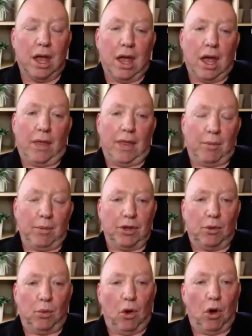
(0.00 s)
Mm. And then when
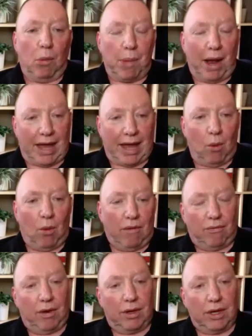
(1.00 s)
you walk back out
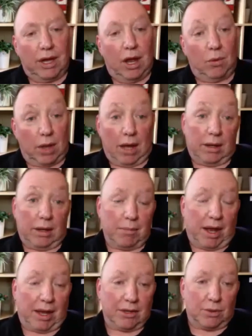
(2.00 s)
of it, you know, like in
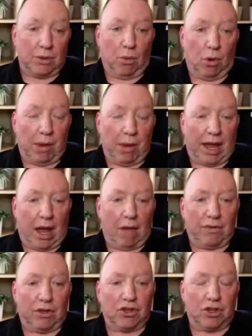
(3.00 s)
my case, when you walk back out
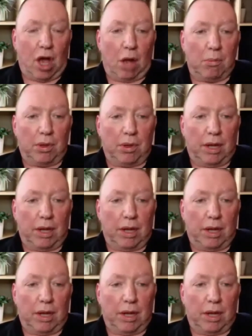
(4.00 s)
of the shop,